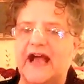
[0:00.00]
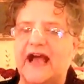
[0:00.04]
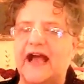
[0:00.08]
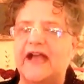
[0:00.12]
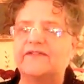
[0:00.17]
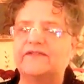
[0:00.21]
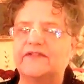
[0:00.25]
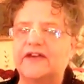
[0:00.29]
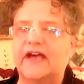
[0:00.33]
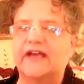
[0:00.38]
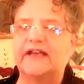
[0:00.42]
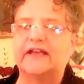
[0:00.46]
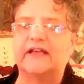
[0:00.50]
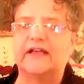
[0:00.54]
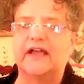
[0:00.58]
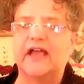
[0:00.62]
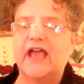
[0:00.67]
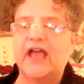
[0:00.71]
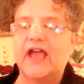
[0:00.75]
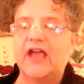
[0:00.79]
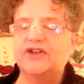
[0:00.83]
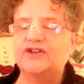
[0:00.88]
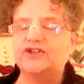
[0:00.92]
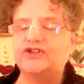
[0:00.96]
I've got a
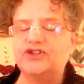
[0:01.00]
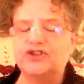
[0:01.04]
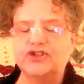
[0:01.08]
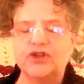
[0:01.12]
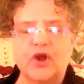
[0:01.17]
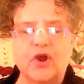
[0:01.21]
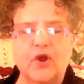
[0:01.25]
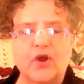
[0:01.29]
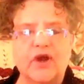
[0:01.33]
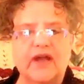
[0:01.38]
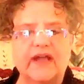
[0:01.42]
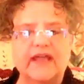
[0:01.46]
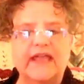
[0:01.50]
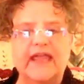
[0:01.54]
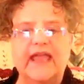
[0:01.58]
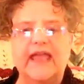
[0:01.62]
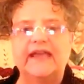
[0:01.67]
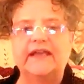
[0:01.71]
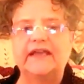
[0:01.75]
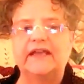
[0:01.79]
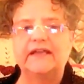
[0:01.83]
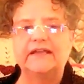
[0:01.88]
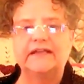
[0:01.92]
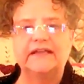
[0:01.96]
joy
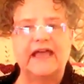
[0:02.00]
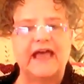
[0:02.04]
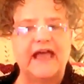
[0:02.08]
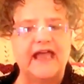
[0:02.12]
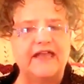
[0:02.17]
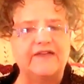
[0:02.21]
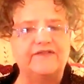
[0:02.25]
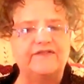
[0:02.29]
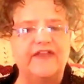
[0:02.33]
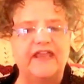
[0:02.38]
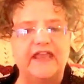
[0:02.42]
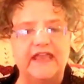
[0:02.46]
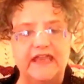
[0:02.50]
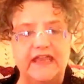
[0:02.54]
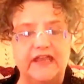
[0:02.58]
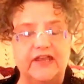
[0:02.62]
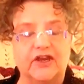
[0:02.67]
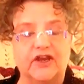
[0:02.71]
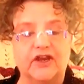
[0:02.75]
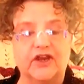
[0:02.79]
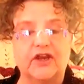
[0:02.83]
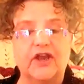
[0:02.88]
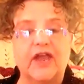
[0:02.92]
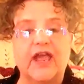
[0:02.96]
and a life
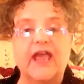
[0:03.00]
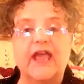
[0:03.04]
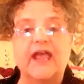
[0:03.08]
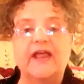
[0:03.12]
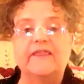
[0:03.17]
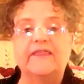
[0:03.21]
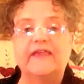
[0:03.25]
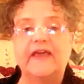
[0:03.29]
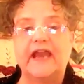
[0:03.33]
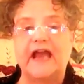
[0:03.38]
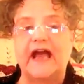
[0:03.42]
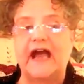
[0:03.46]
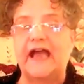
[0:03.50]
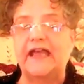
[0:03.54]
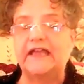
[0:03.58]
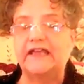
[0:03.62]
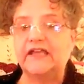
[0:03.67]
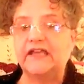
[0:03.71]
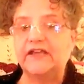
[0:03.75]
here that I